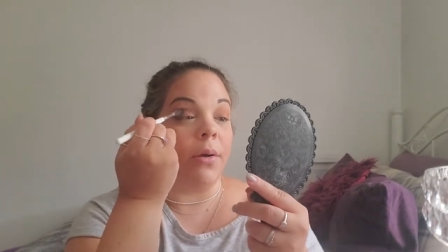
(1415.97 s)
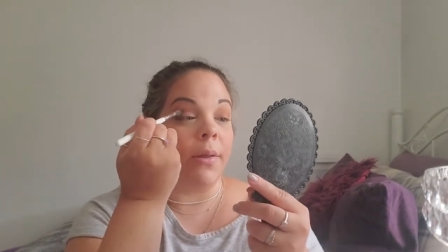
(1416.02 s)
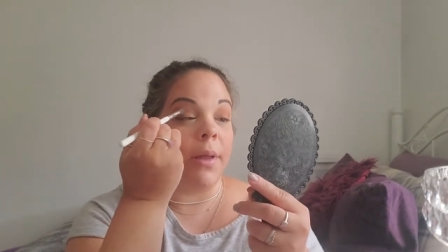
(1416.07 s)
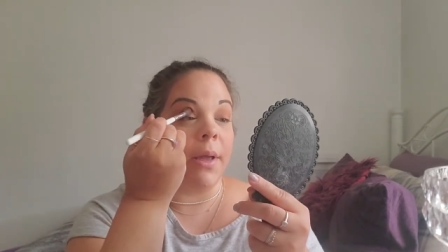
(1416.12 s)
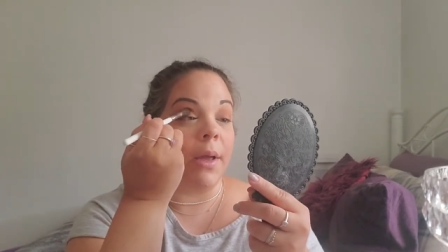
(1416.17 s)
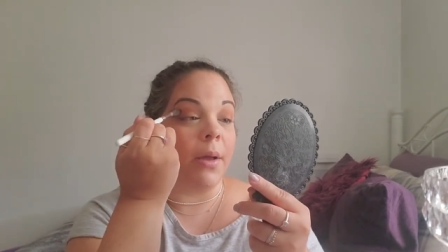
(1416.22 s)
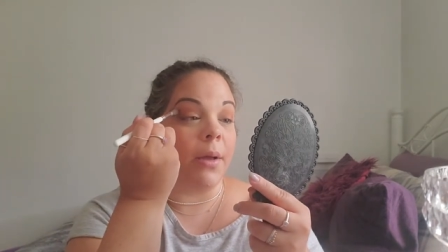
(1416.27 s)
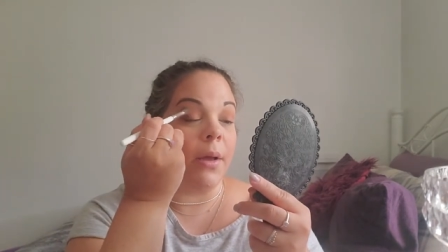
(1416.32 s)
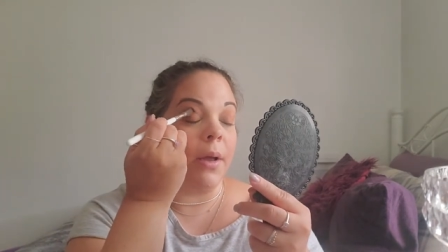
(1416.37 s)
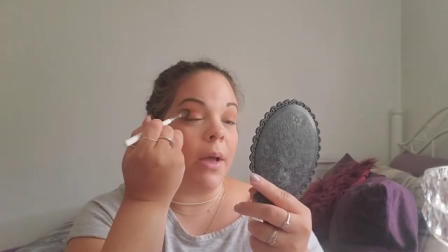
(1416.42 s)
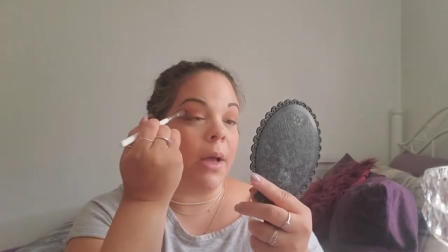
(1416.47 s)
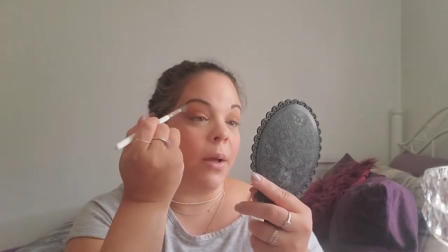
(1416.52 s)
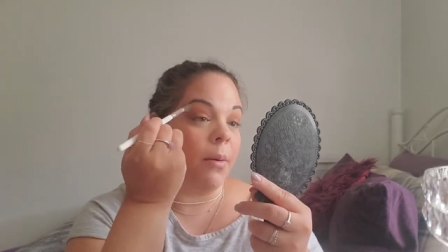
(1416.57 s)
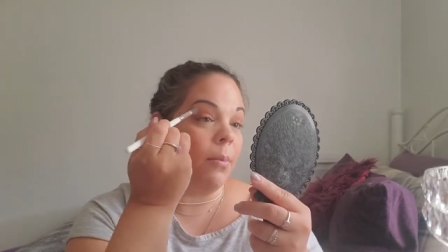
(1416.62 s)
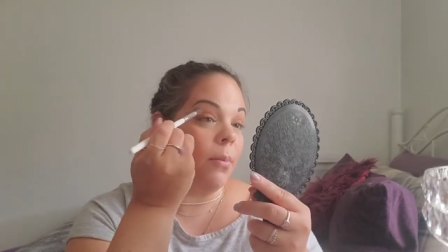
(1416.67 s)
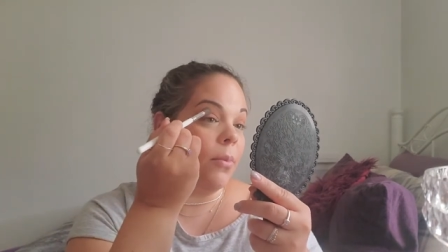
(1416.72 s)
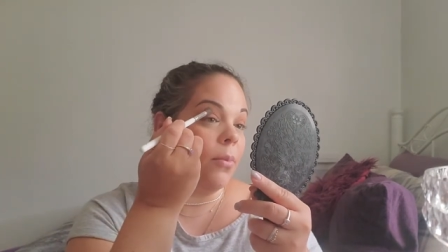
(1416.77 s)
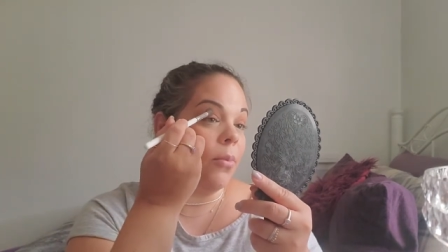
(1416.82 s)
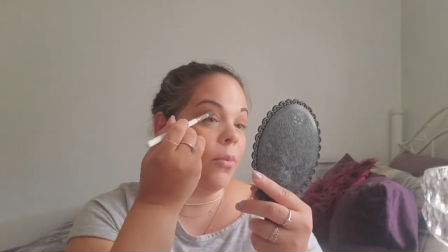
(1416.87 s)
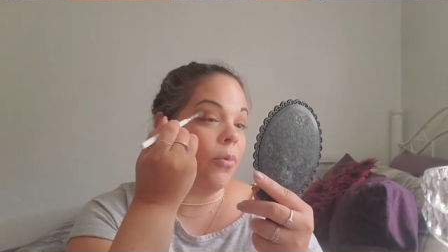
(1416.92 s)
Like,
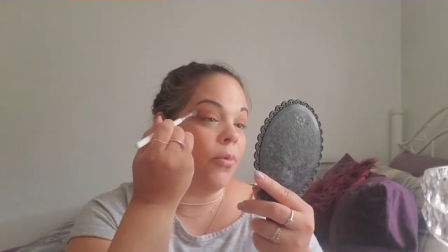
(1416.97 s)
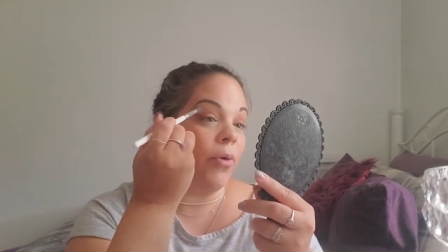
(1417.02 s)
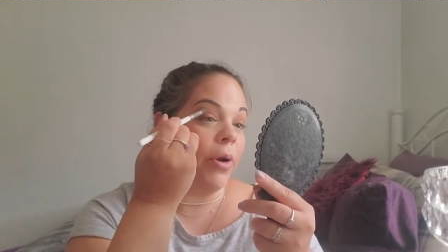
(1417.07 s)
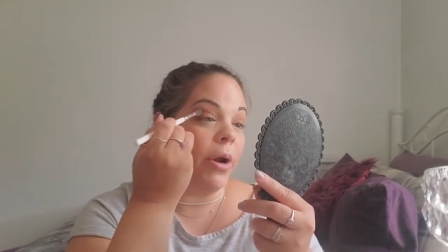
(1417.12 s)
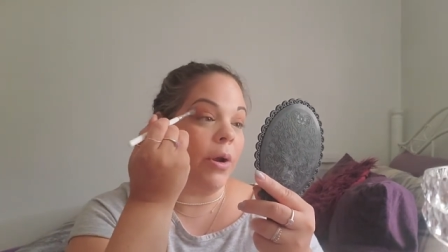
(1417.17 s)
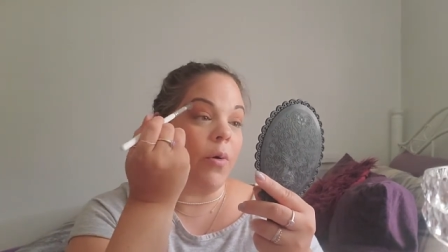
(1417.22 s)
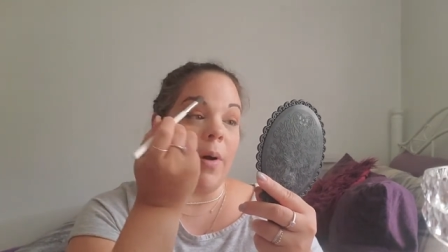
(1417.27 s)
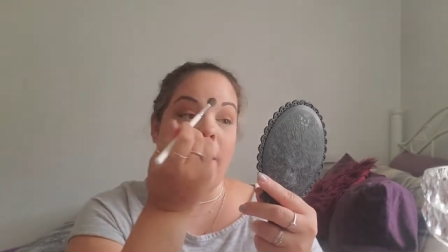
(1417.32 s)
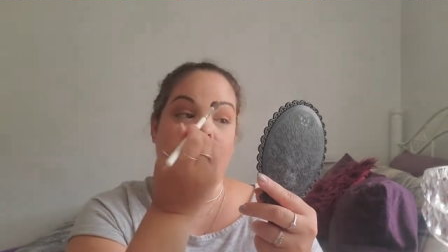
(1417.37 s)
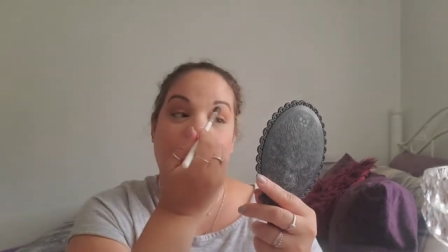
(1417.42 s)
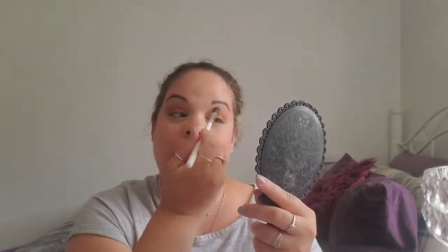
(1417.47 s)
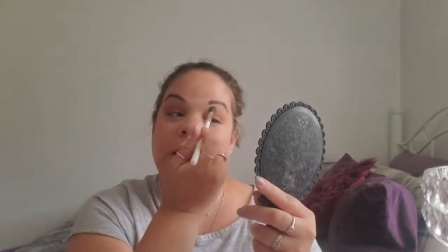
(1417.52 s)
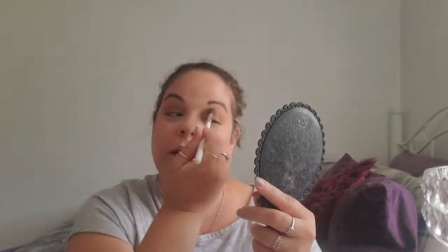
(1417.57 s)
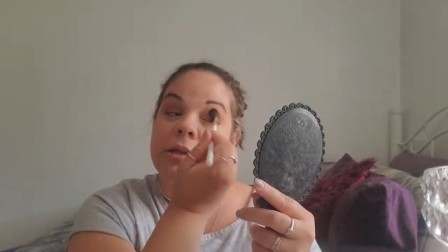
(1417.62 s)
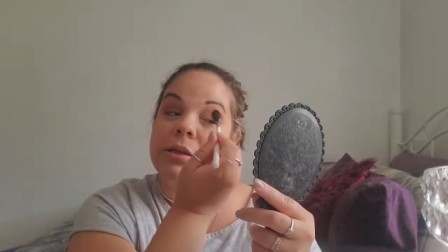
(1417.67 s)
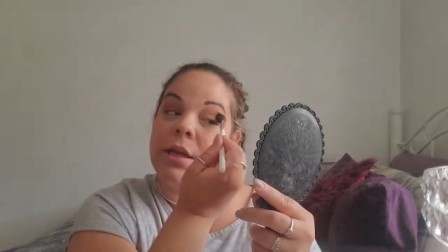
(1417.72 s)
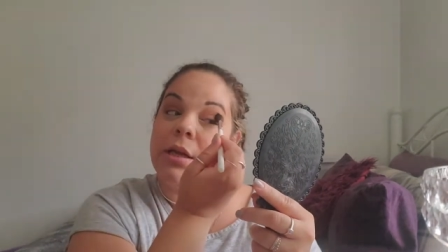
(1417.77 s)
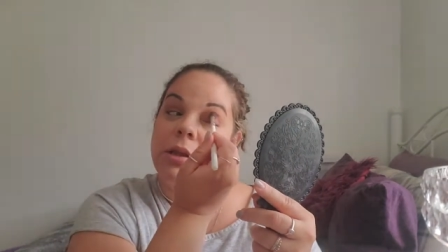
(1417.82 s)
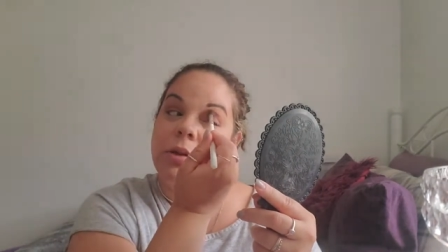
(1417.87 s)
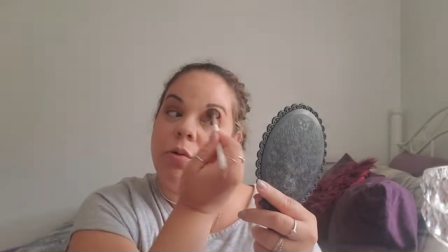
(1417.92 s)
I'm very quiet.
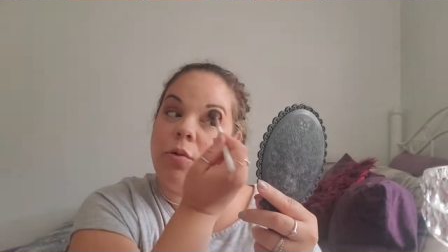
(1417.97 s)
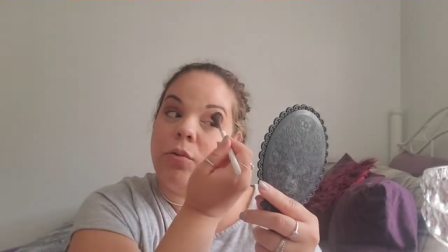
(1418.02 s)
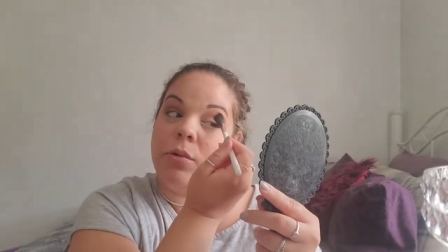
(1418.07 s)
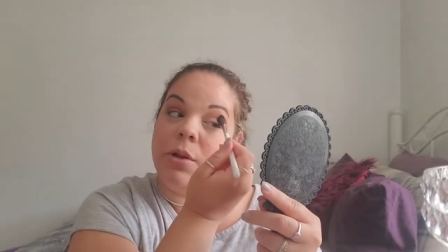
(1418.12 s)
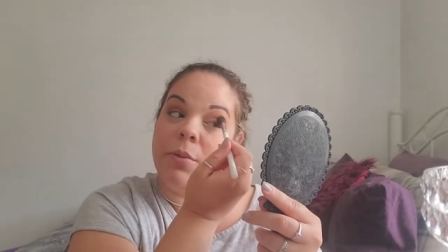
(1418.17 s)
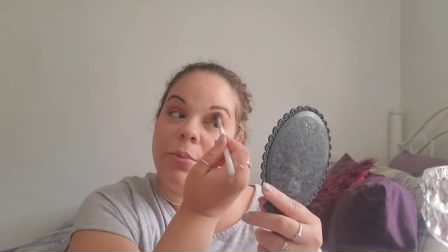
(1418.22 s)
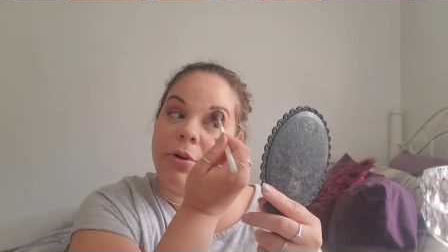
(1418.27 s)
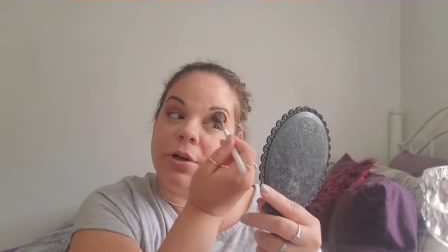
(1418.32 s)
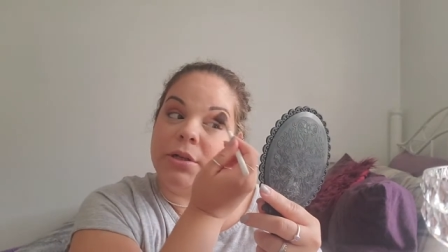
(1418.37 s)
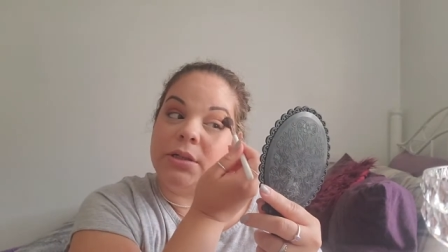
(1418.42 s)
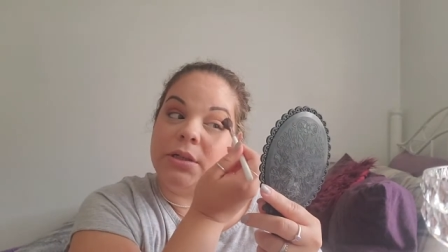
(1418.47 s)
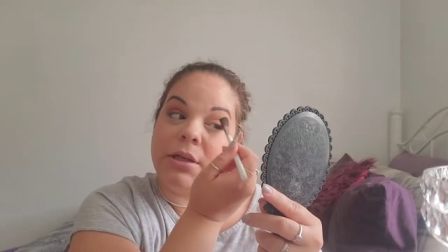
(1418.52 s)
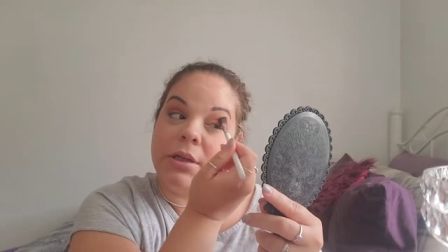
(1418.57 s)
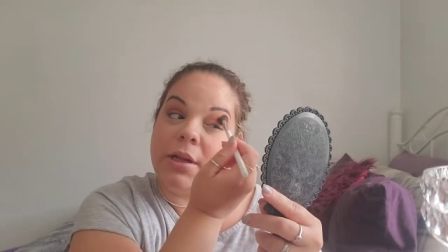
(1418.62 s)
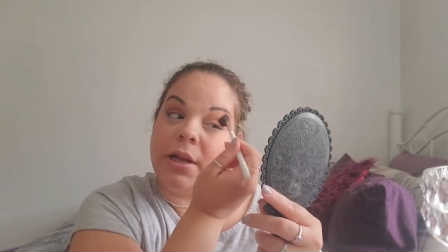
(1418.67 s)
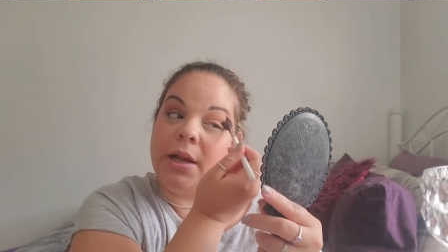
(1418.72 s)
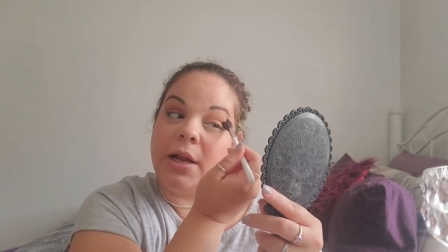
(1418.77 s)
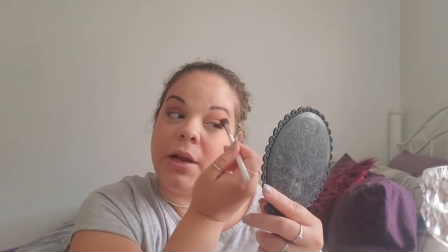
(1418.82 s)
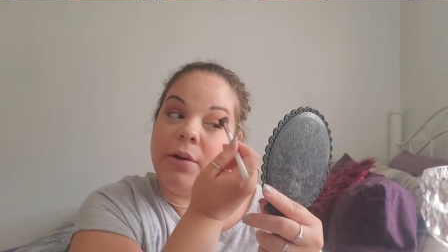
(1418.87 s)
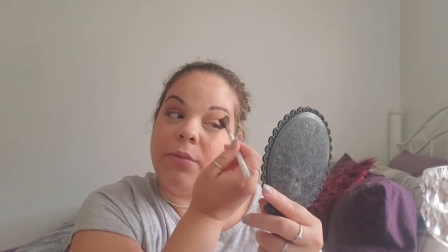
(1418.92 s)
He's, like, the only person
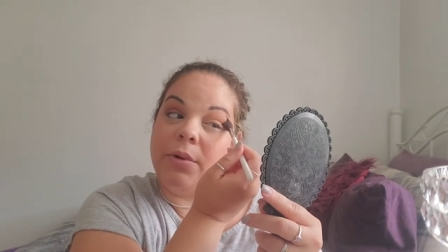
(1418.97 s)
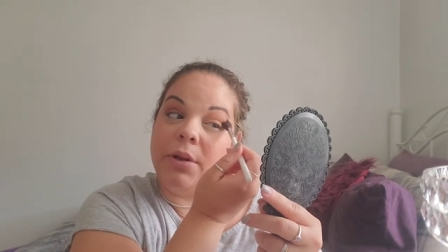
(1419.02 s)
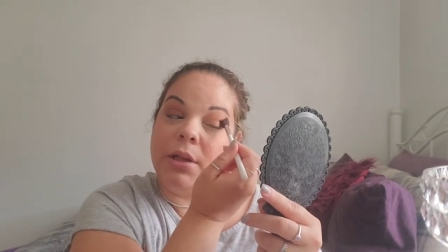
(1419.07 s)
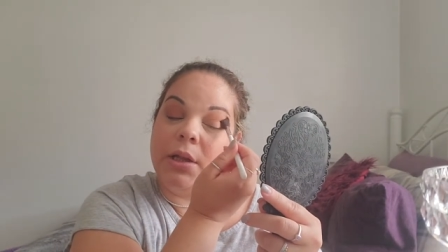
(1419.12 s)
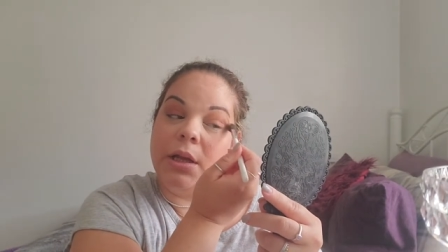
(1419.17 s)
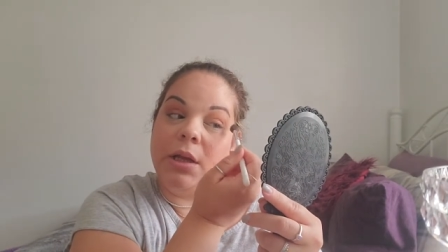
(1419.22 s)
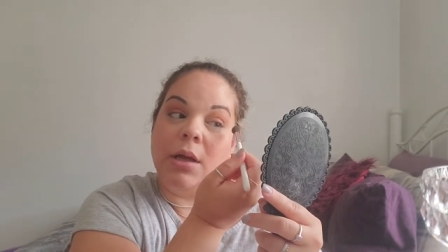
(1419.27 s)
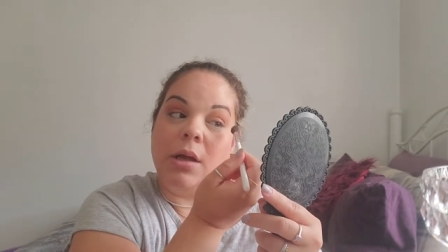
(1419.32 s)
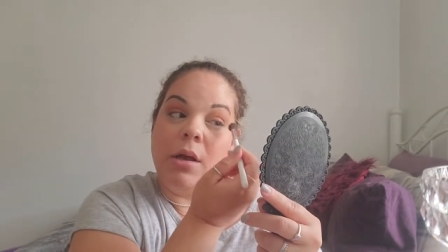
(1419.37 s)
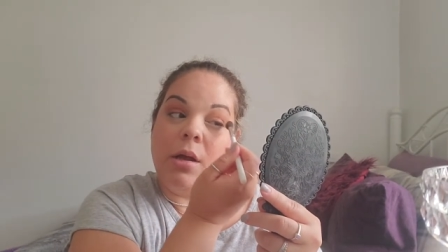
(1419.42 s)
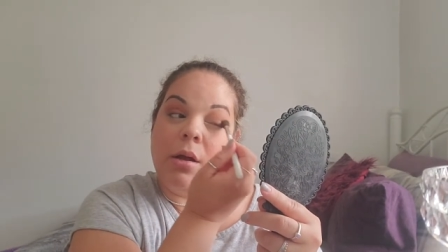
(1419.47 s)
that I really